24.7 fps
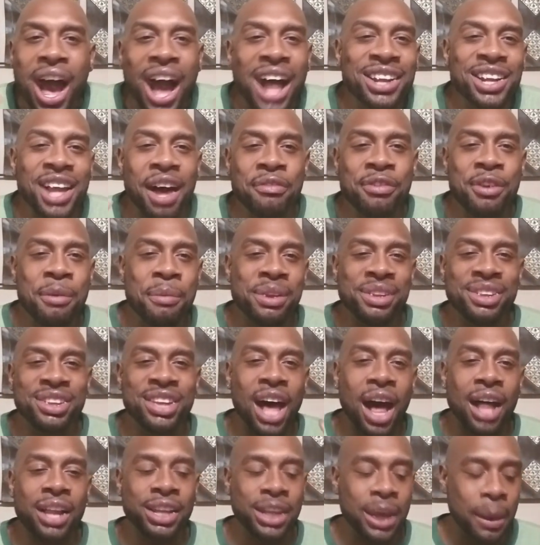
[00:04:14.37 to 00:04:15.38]
I love you, Miss
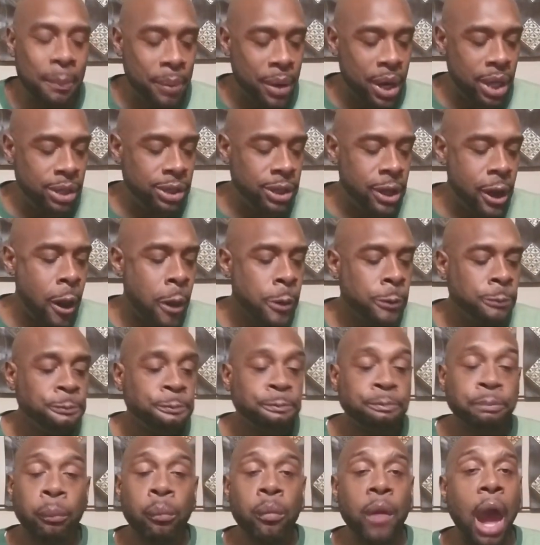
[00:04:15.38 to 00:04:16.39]
Zalia Butler.
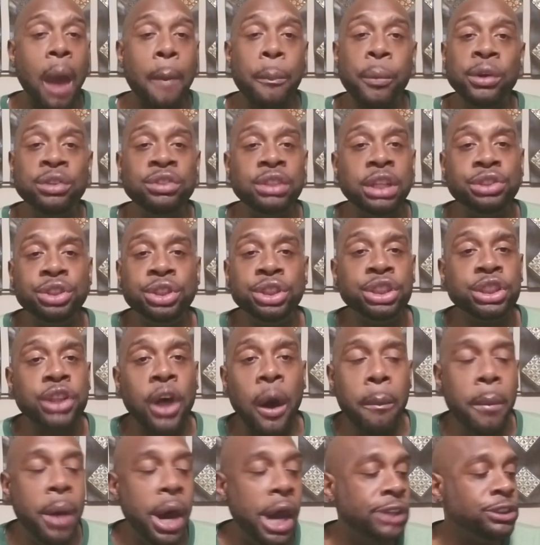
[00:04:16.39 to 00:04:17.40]
I appreciate you
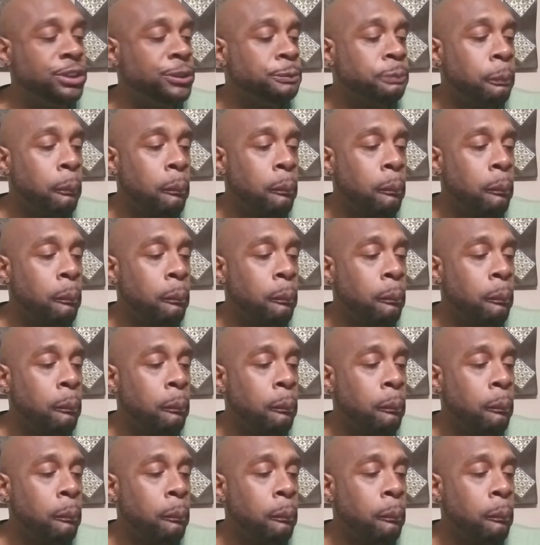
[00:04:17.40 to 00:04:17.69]
so much.